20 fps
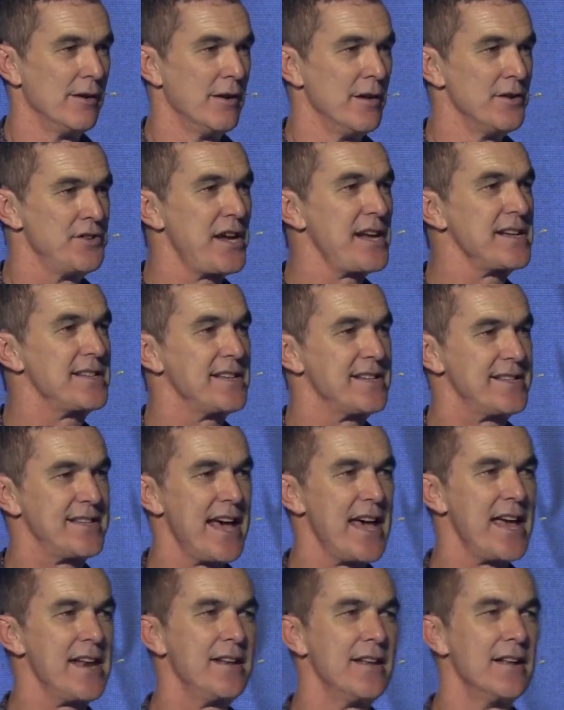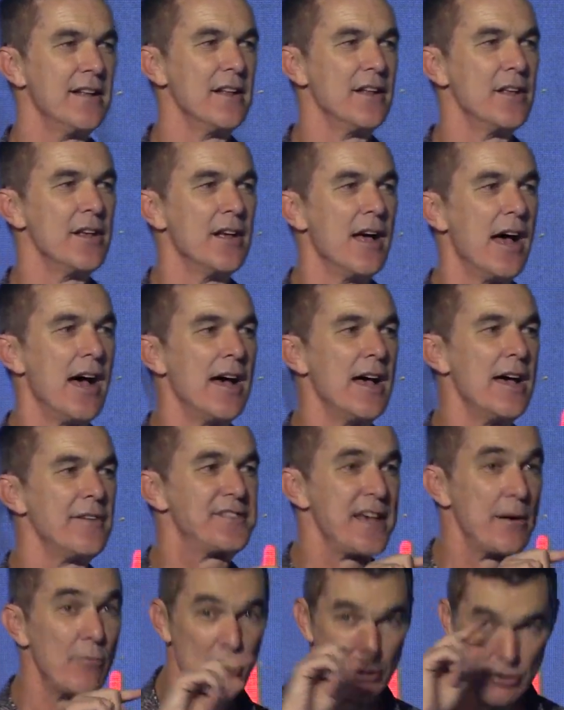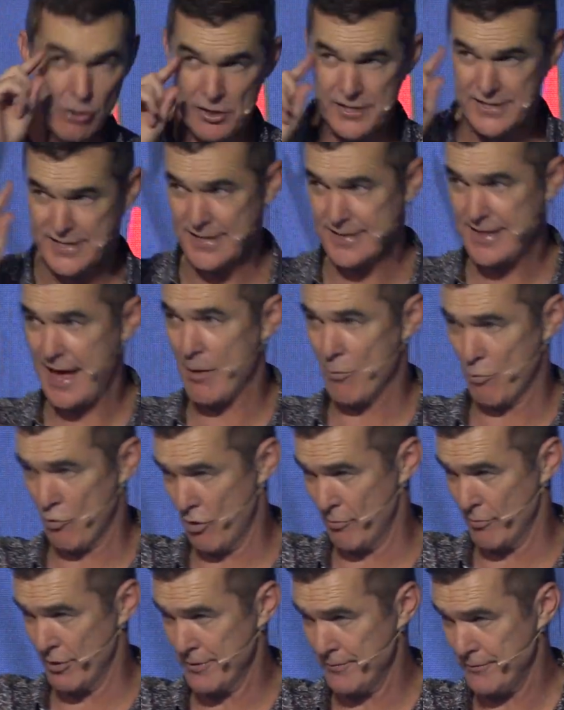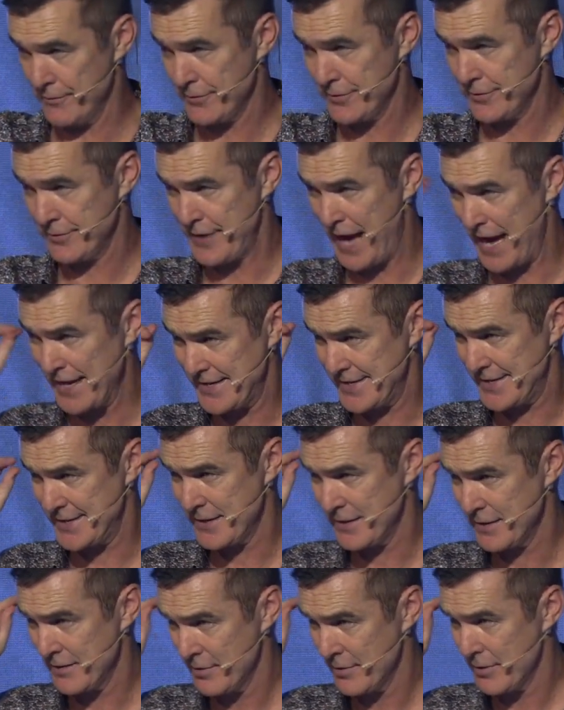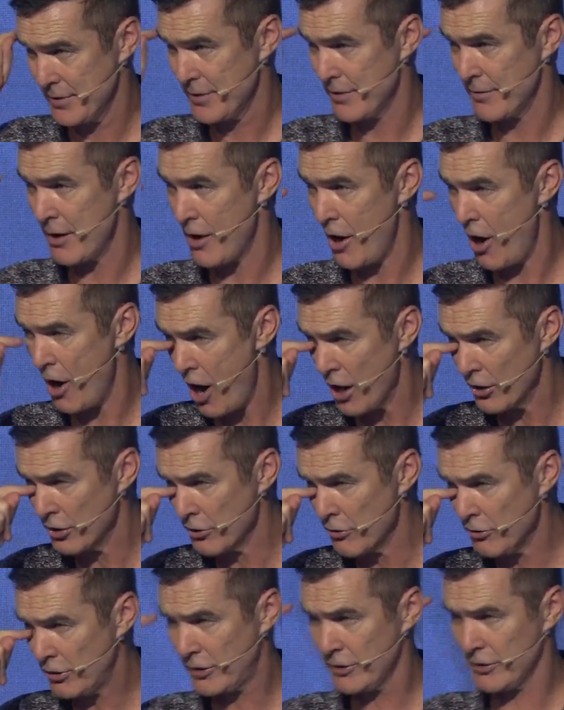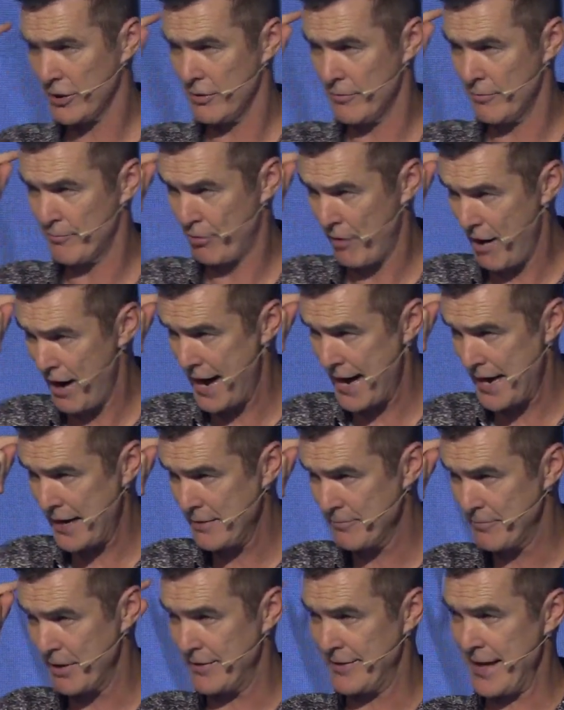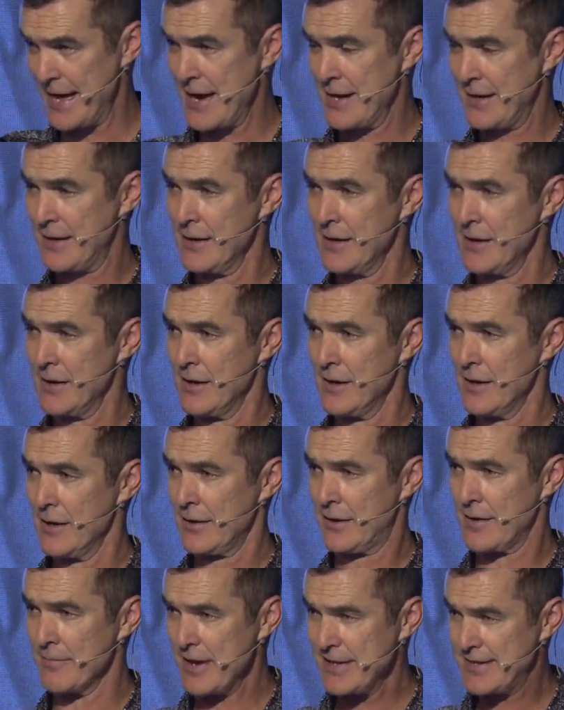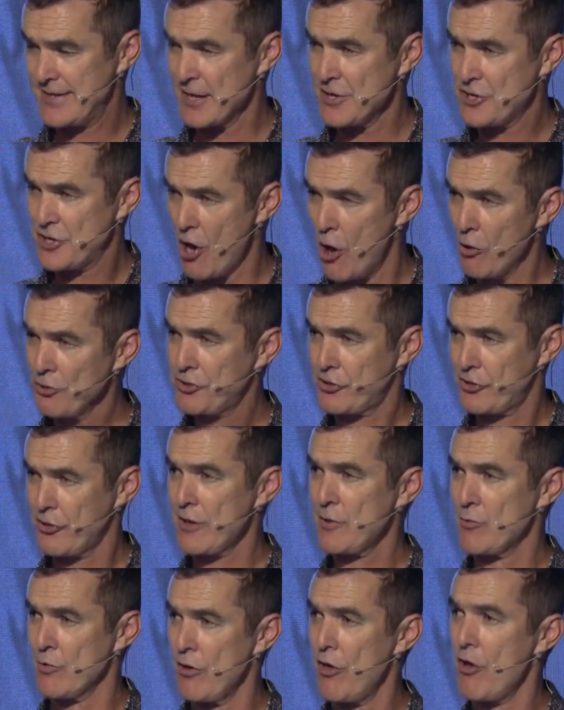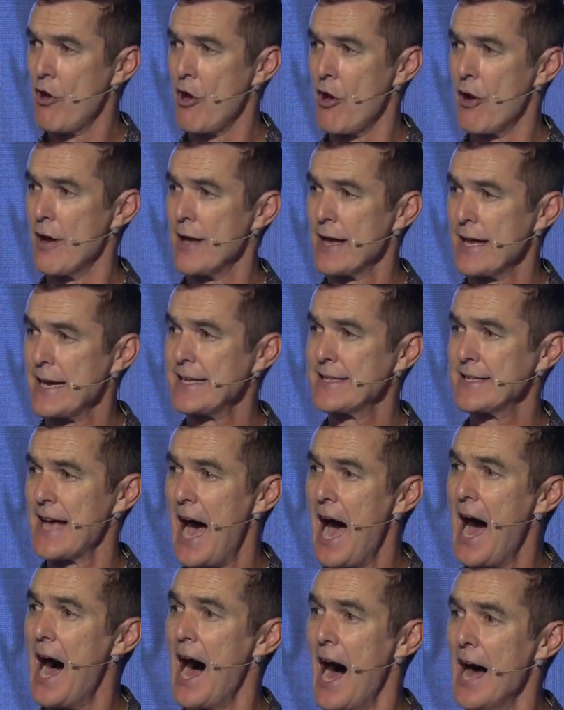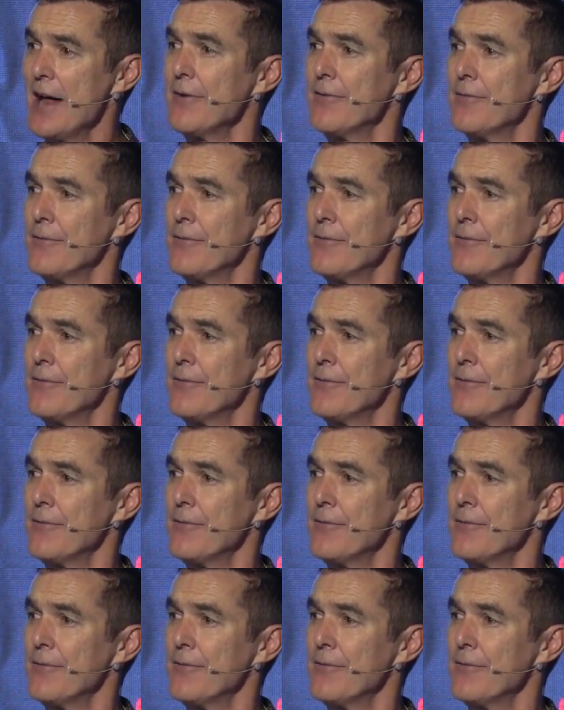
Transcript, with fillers: Jesus said, If someone looks at that woman, that's look, brain, but then commits adultery with her in his heart,